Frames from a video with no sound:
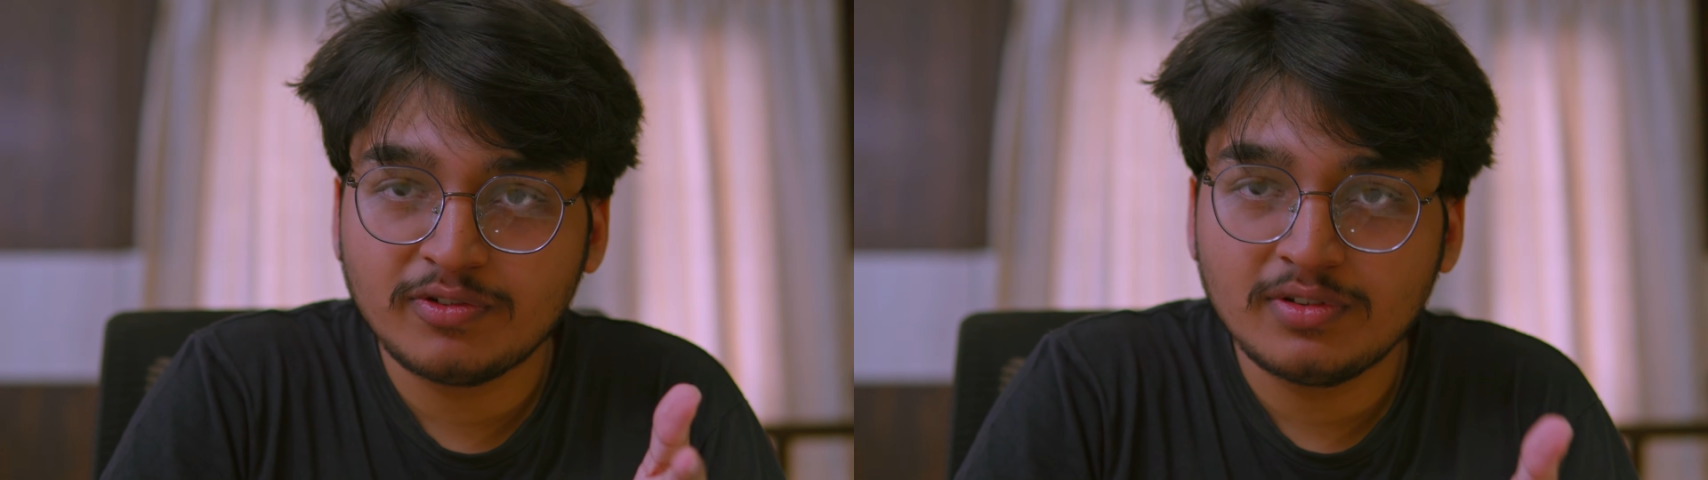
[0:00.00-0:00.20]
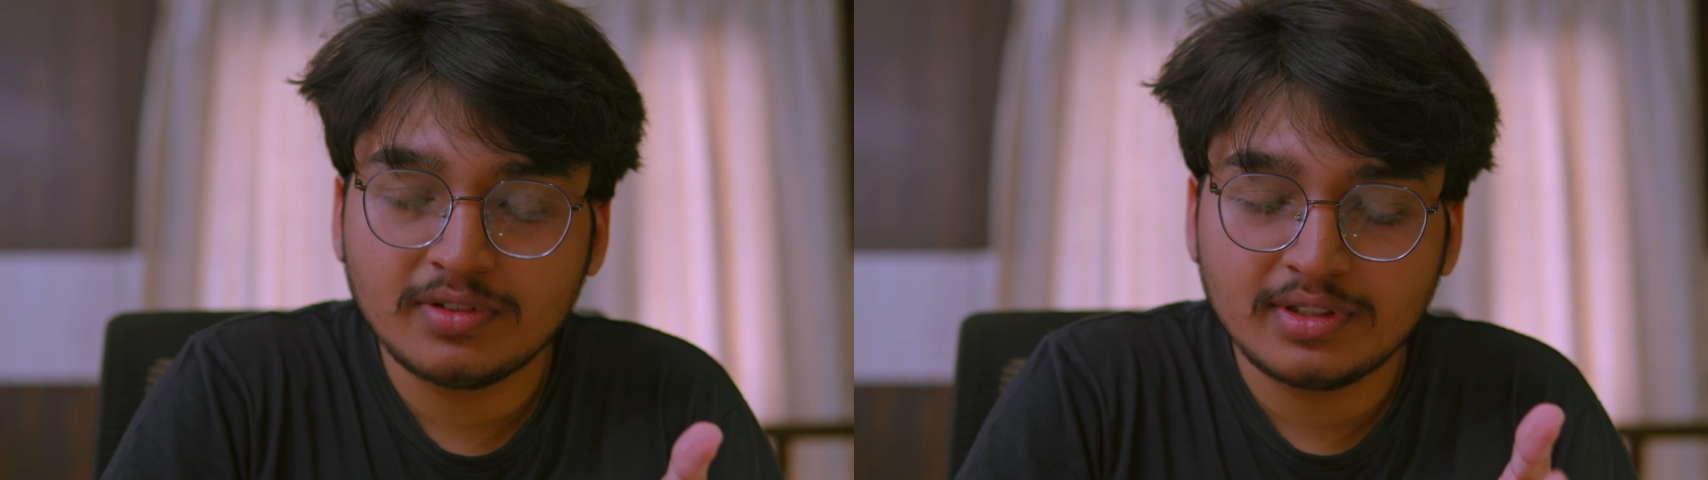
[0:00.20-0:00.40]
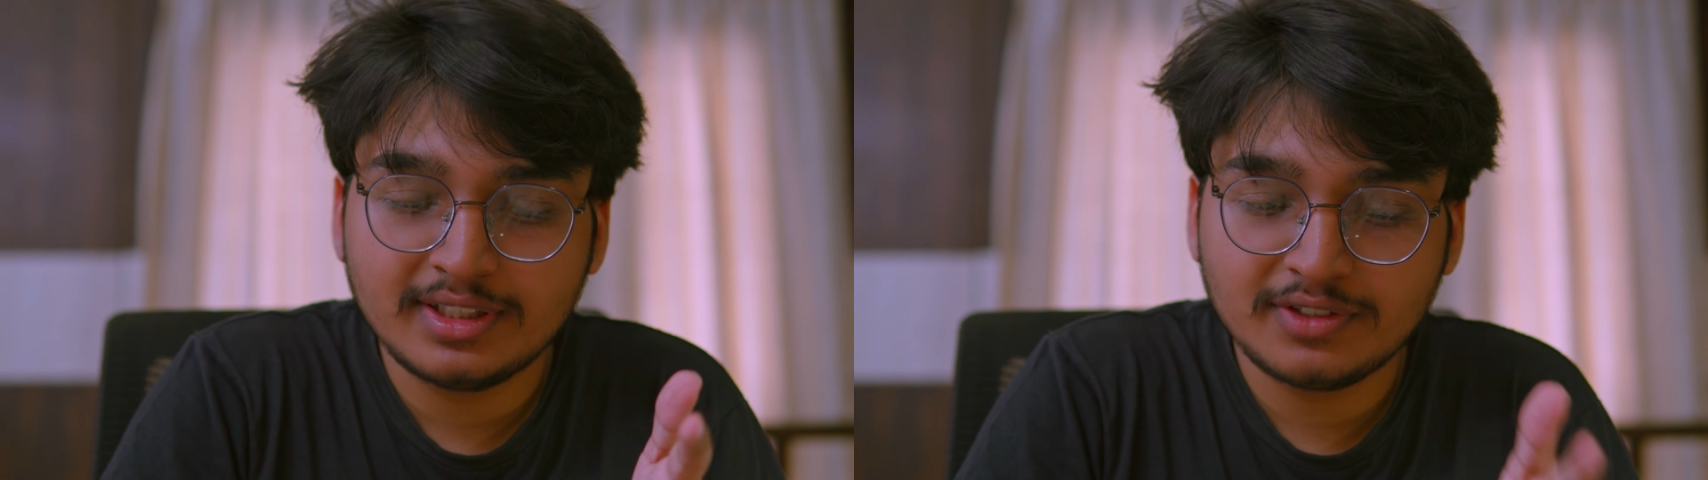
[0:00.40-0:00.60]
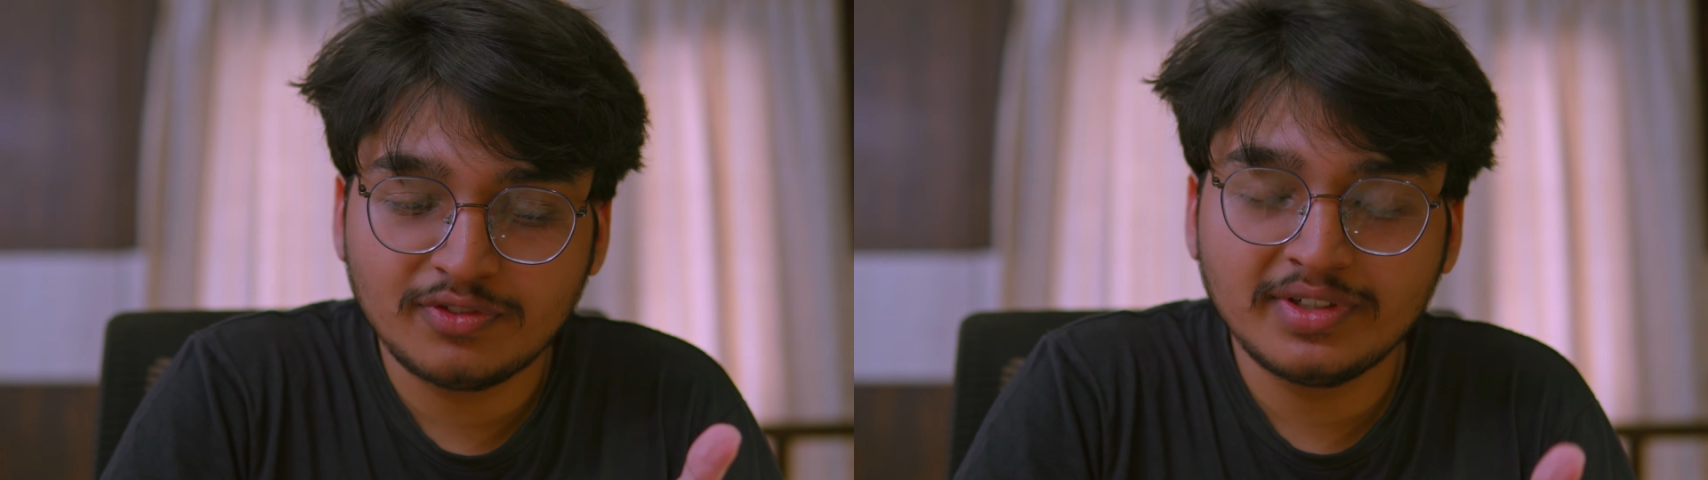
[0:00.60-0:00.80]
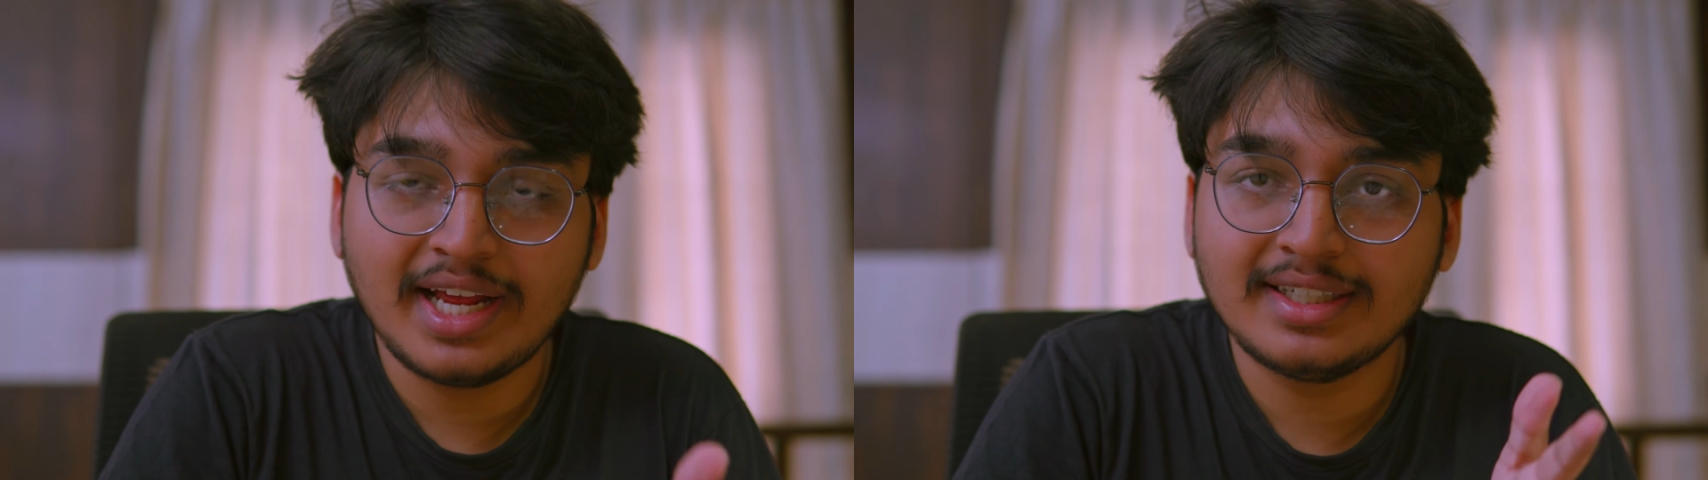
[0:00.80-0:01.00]

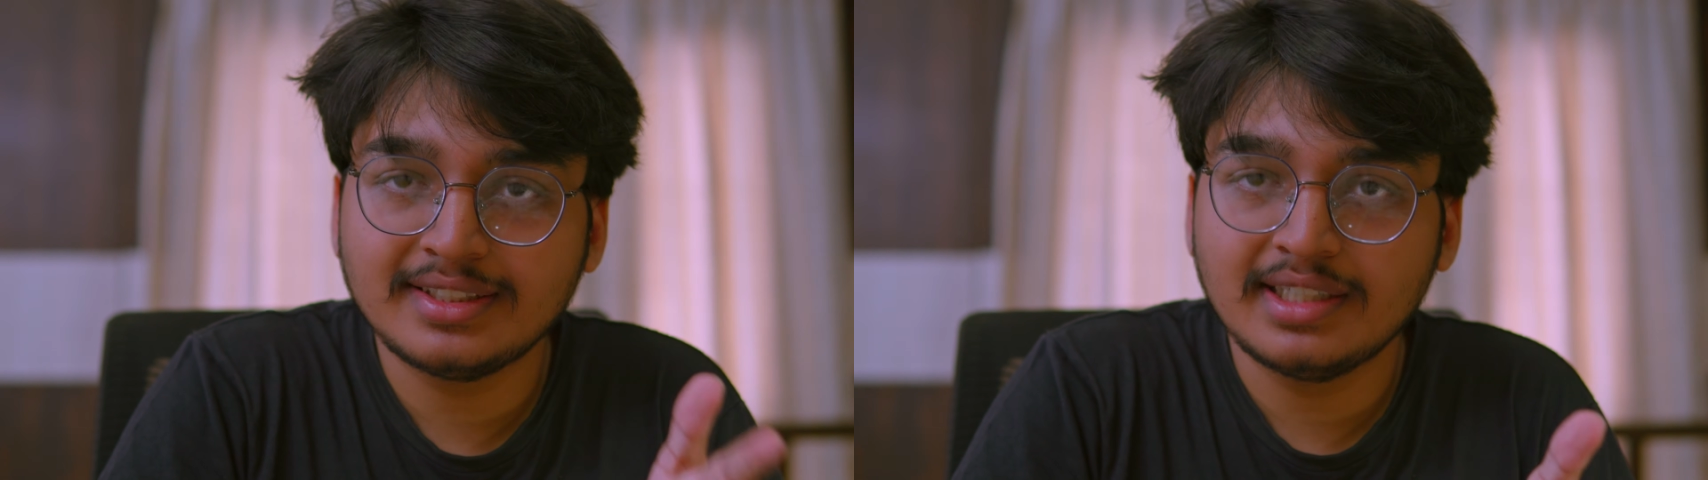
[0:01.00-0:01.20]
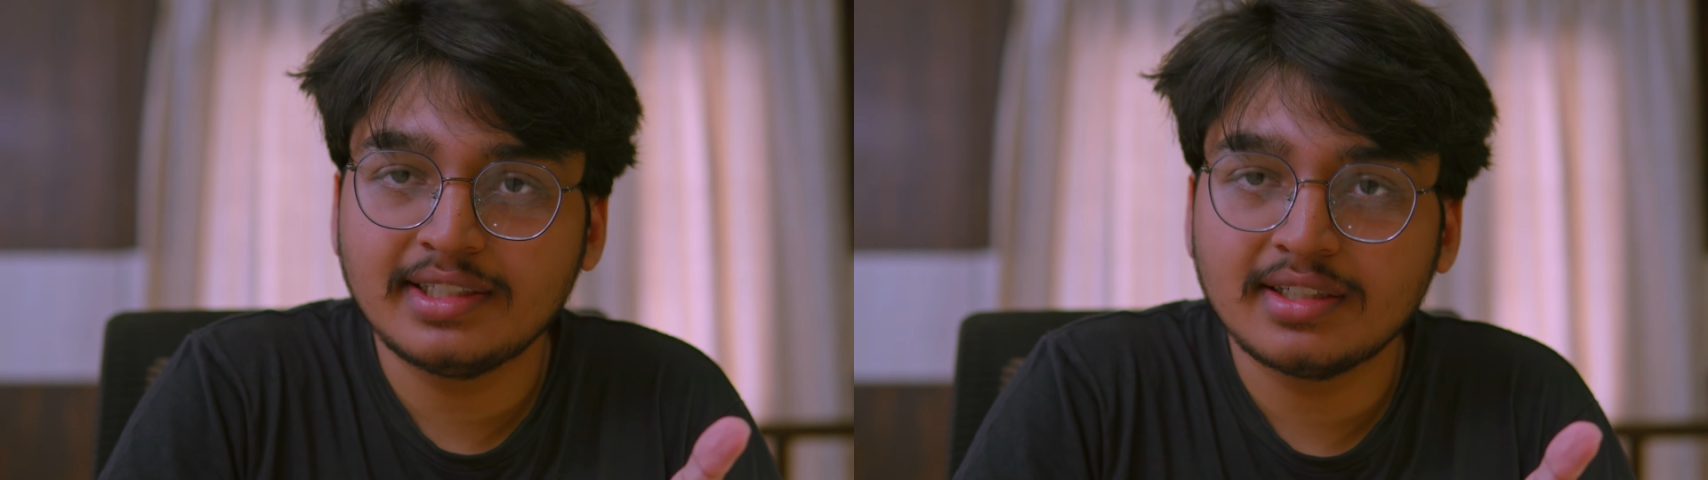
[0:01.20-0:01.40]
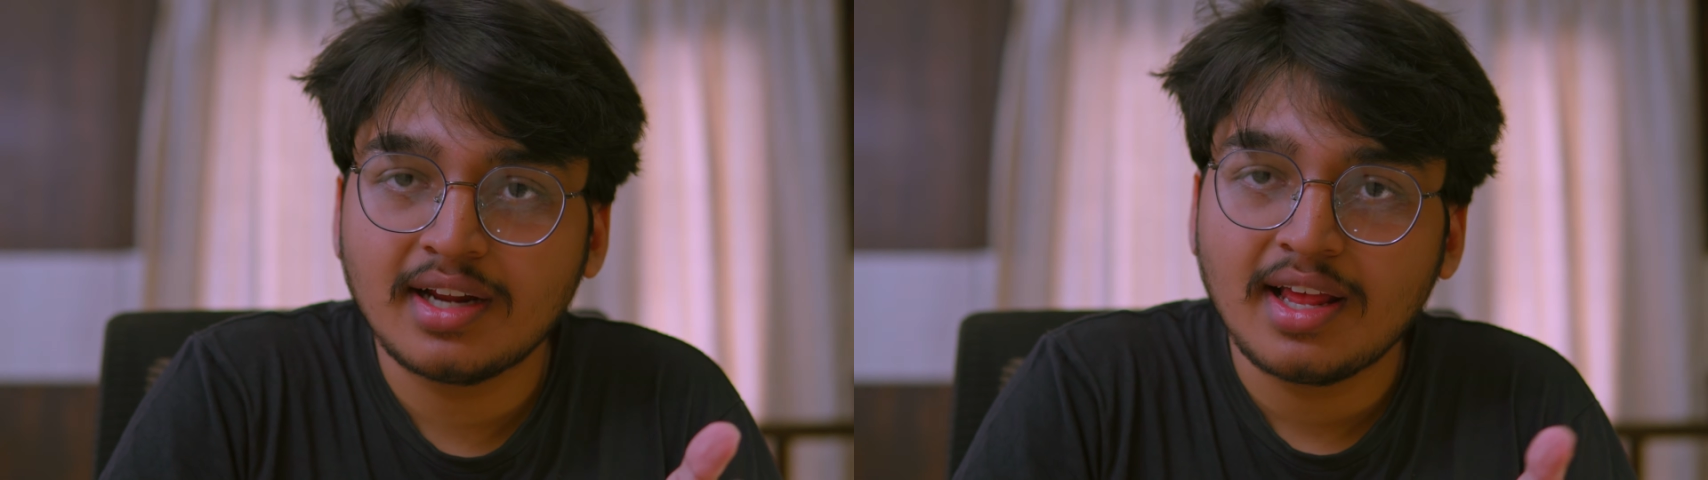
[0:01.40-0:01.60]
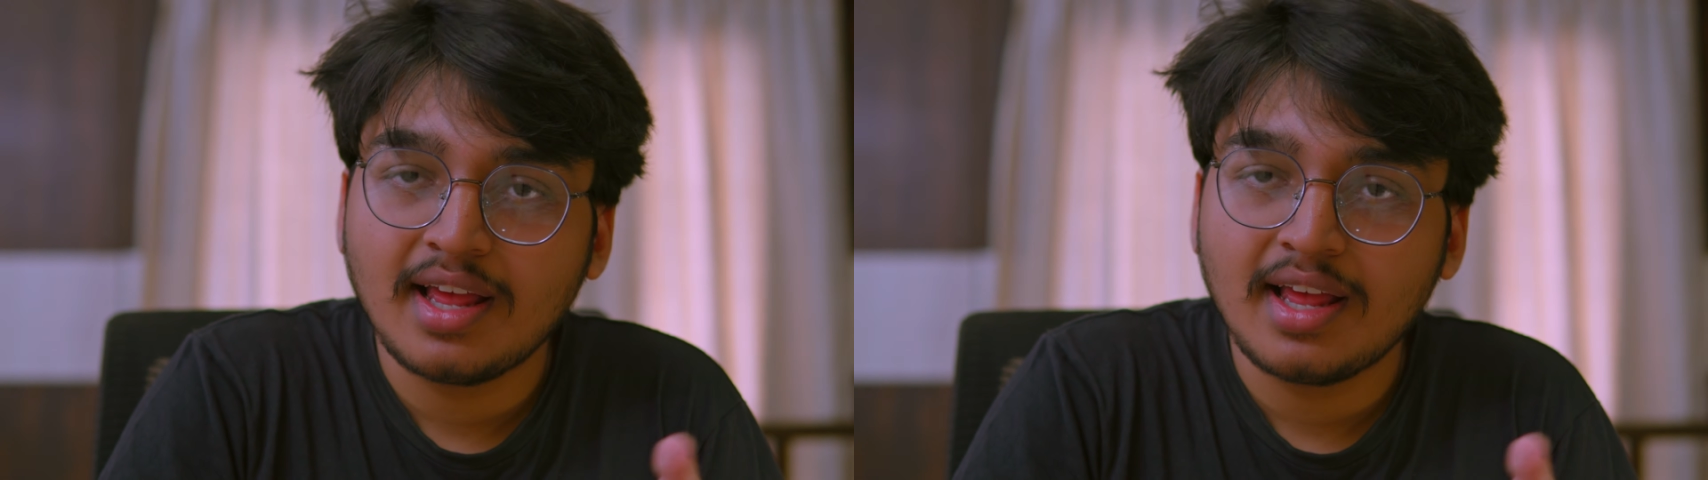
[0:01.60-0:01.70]
food and shelter,